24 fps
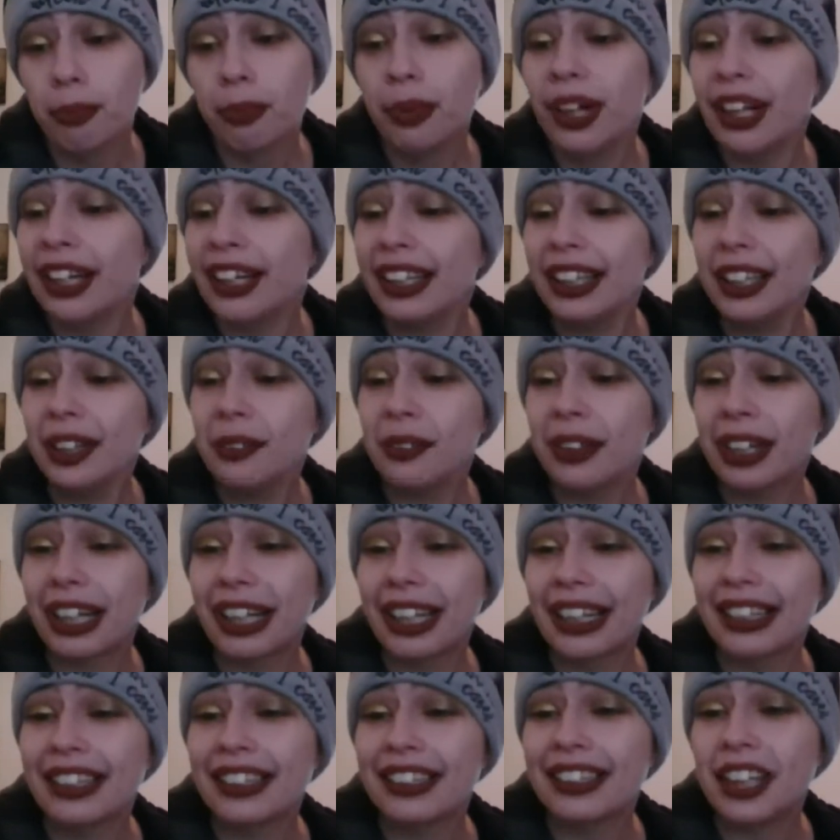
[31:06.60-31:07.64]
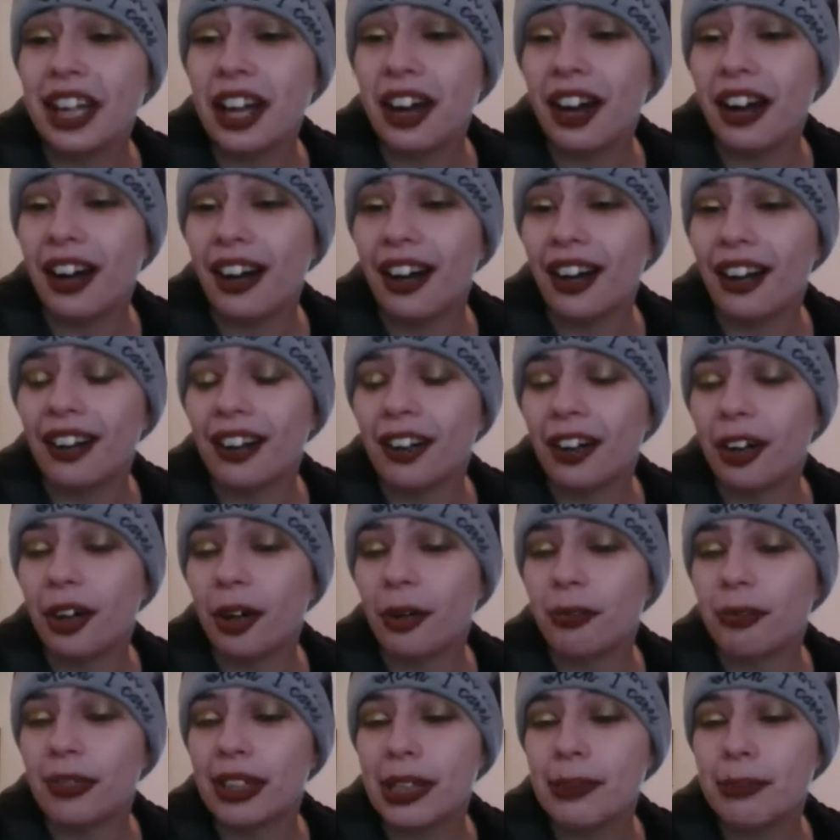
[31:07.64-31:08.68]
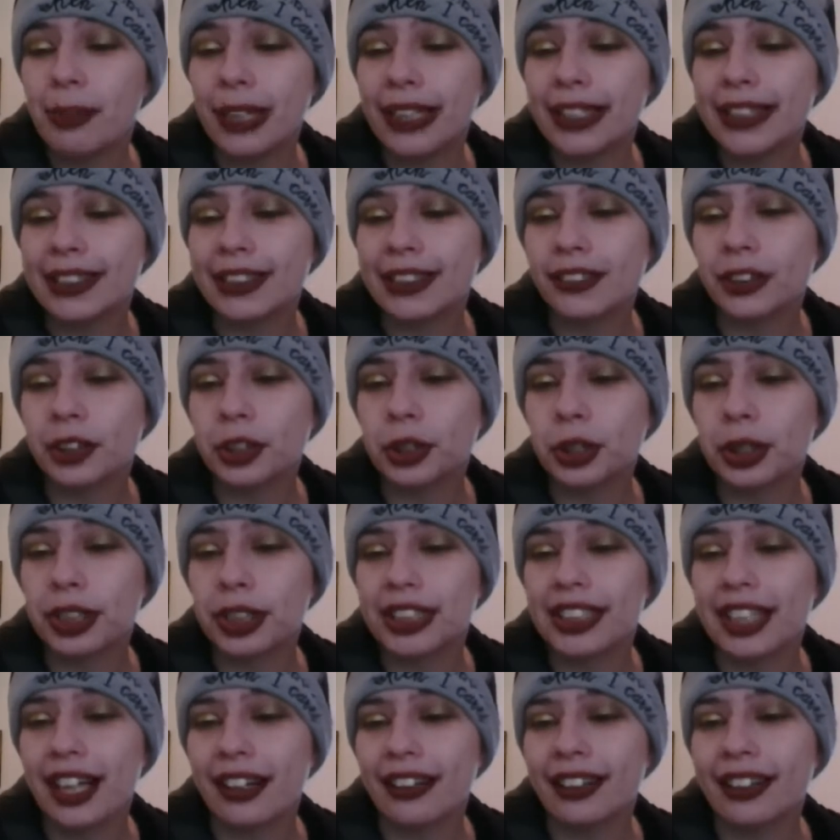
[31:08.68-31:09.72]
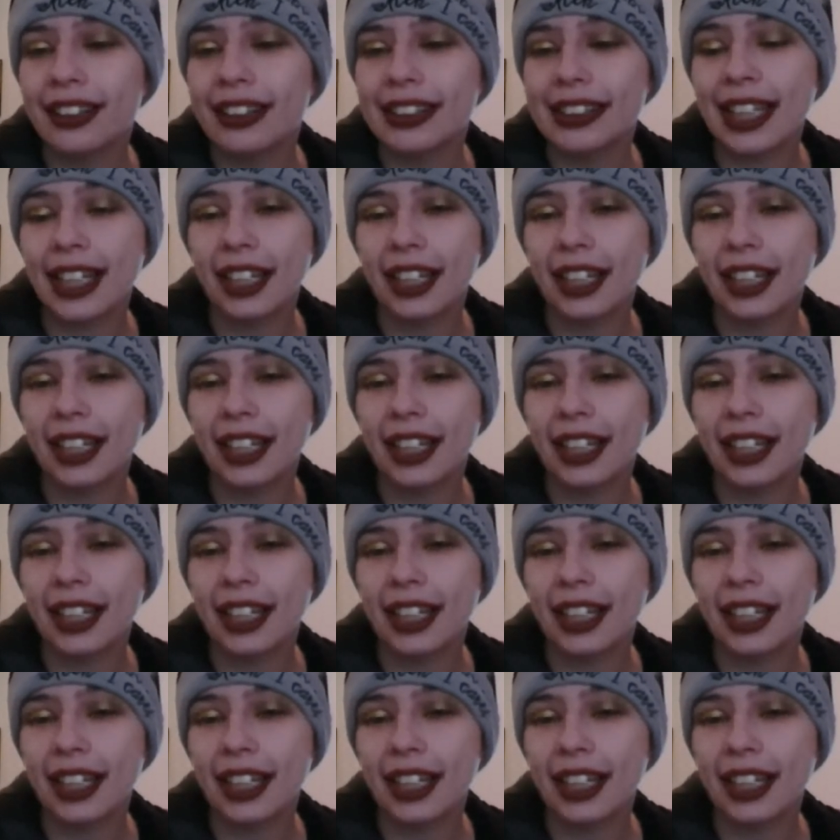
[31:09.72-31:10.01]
But anyway, yeah, he basically just said it's